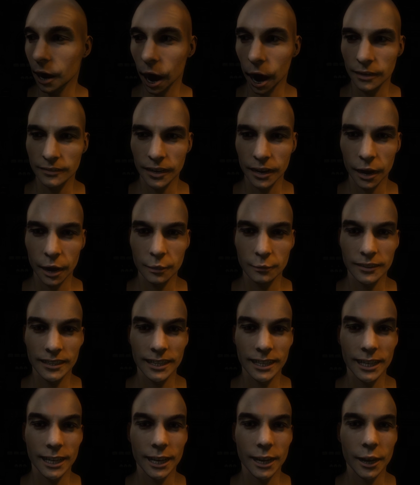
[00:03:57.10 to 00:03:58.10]
All that
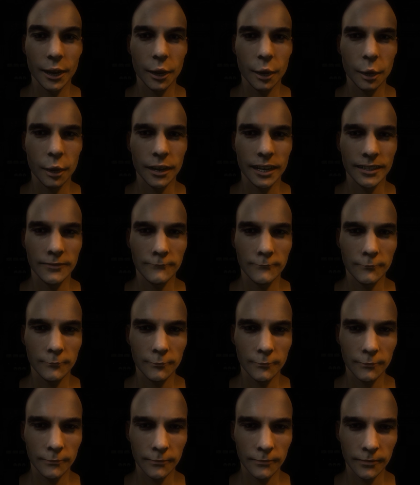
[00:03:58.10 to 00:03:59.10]
we see or
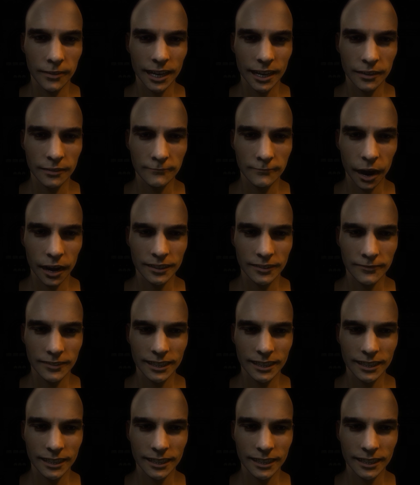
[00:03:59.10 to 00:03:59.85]
seem is but a